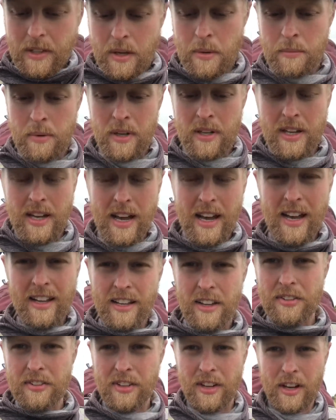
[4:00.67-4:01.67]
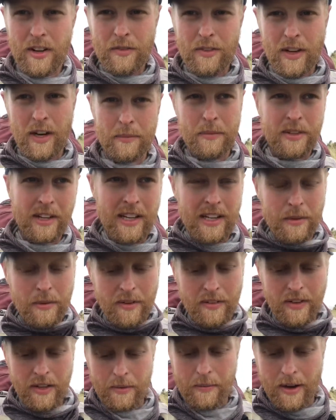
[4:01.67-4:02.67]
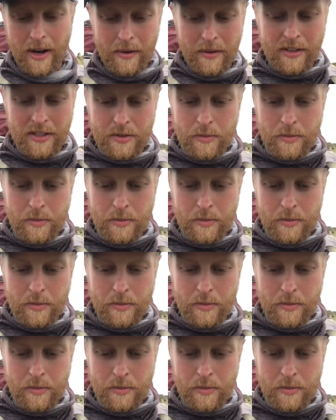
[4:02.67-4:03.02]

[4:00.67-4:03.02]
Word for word: but yeah that's the only thing I'm dealing with at the moment just